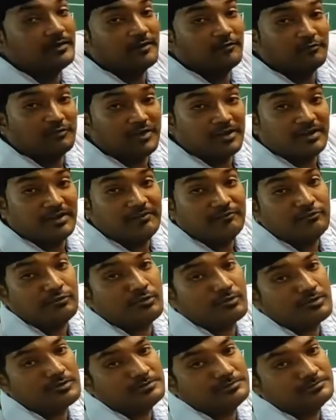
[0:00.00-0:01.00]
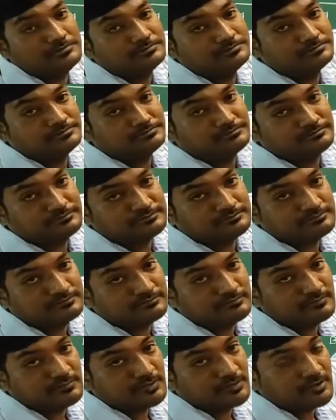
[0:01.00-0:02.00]
Definitely 4.
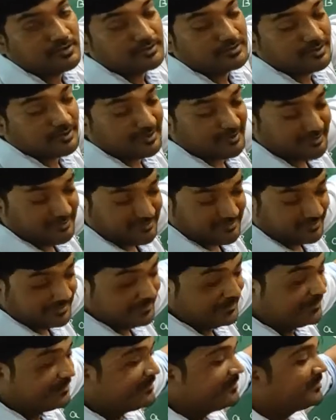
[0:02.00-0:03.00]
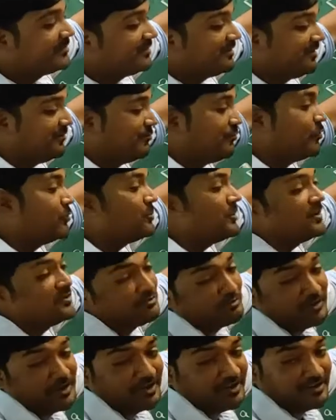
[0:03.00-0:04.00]
Sorry, 4
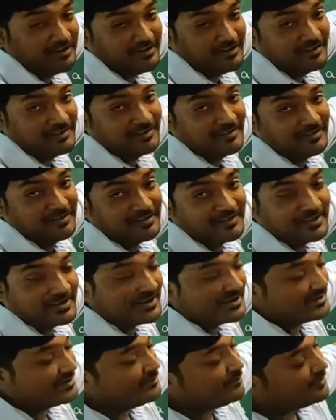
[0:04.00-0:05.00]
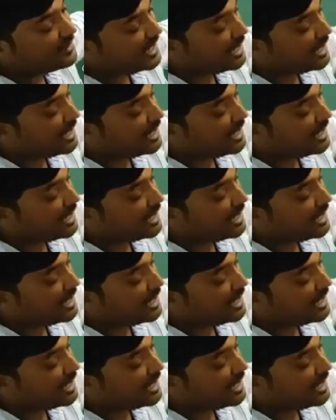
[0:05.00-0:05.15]
plus 1. Correct?